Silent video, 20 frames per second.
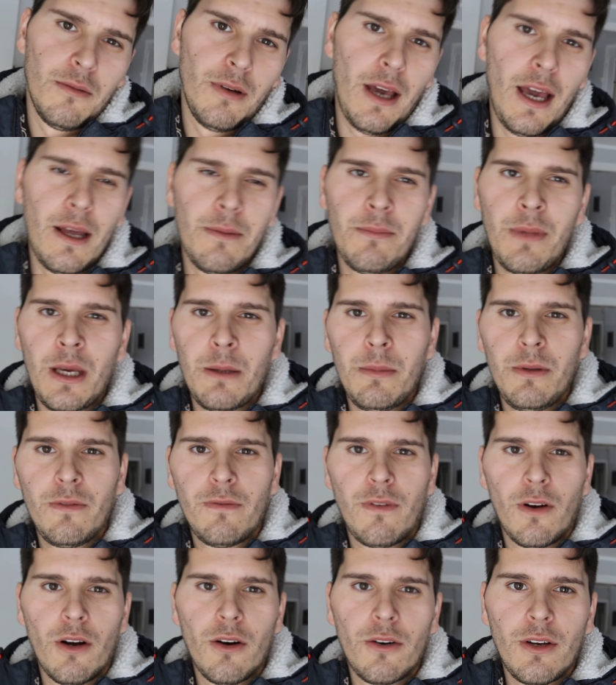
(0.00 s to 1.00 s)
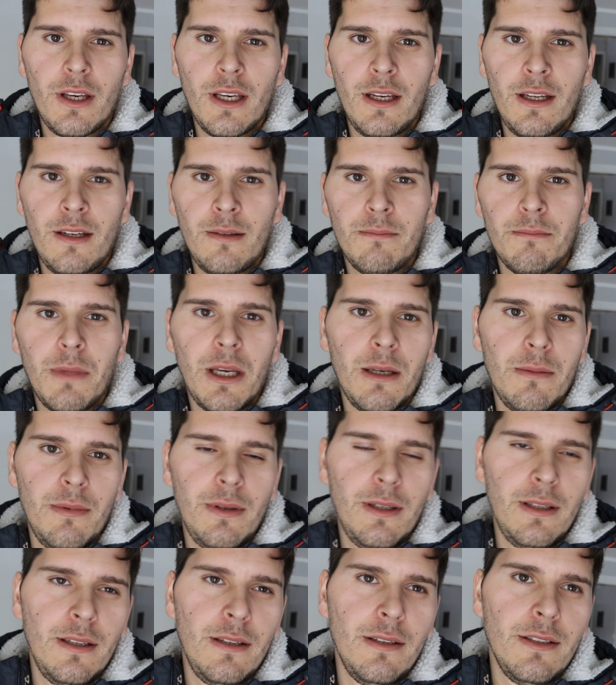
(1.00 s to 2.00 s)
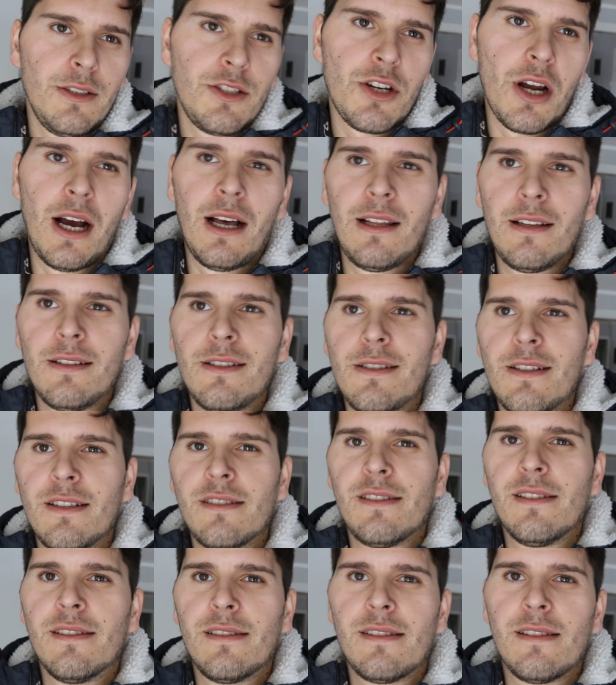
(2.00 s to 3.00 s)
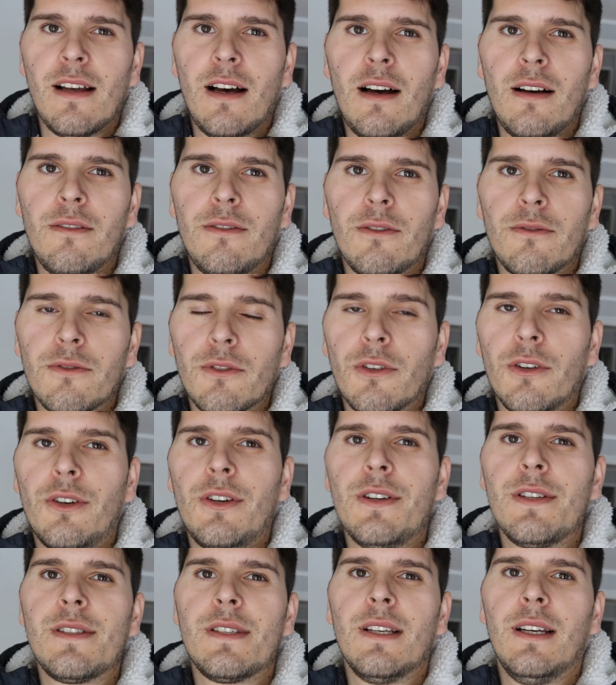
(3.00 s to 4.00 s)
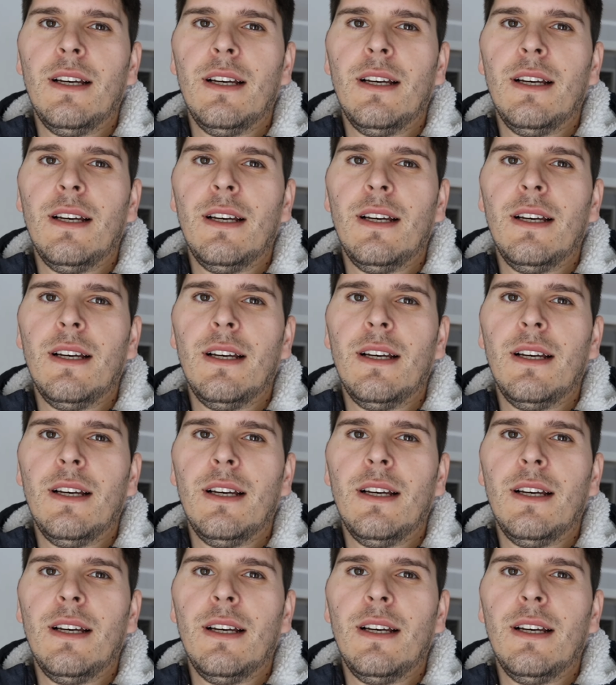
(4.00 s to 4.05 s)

and maybe vlogging, maybe challenges and stuff, of course.